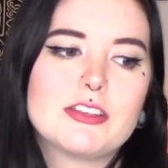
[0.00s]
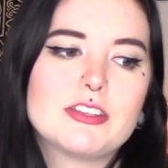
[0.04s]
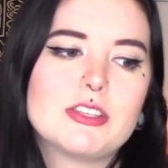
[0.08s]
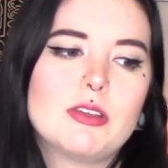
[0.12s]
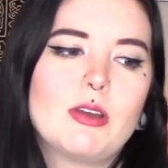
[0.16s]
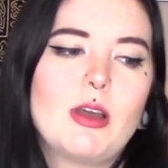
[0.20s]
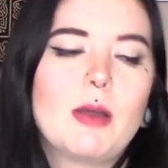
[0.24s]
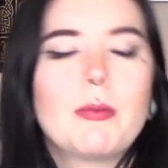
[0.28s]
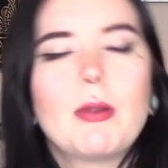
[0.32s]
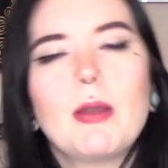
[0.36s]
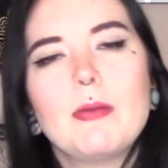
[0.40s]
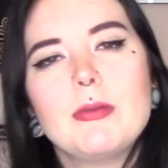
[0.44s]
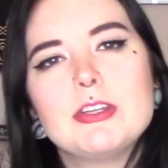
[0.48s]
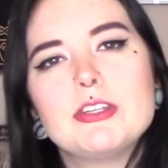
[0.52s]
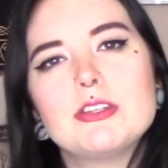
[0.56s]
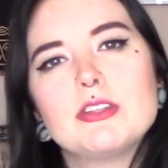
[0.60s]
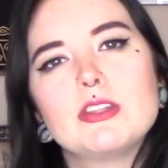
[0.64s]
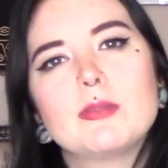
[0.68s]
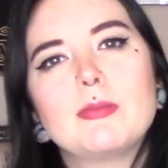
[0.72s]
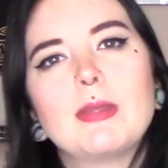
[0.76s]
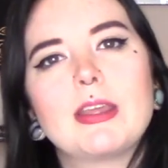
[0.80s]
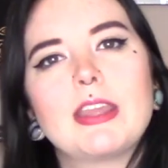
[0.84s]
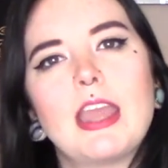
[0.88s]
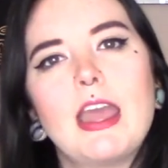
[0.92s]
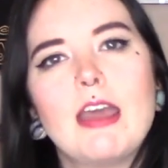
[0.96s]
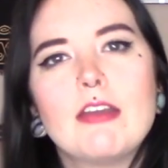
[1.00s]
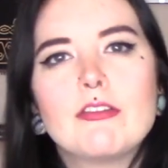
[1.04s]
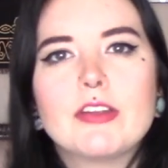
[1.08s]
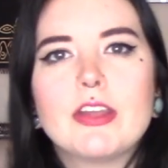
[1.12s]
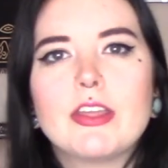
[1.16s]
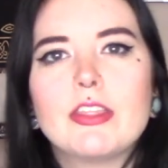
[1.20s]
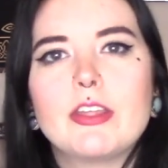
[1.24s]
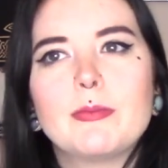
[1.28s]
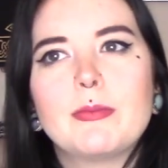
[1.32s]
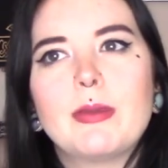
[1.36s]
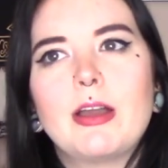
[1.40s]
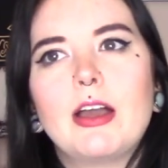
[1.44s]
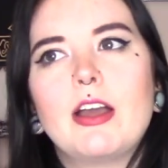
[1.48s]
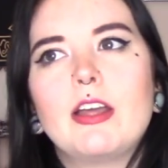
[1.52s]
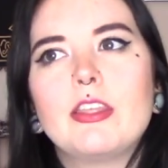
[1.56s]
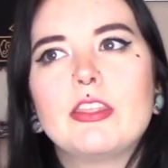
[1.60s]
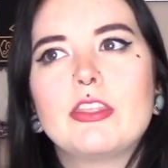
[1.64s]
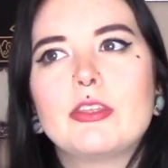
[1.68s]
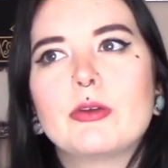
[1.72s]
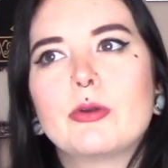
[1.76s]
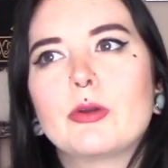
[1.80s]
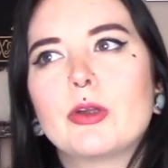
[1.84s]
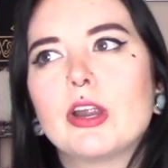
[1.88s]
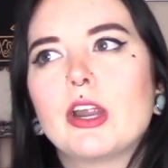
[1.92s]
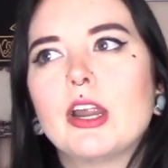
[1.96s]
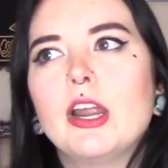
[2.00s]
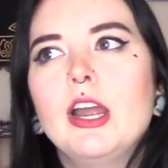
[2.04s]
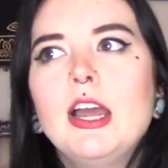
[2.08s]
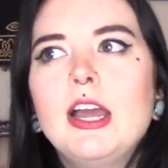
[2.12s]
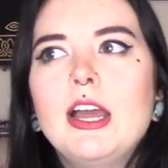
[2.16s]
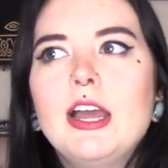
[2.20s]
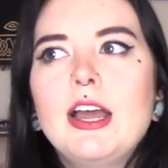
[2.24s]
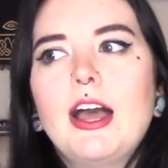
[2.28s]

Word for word: So I'll probably do them like every other month, or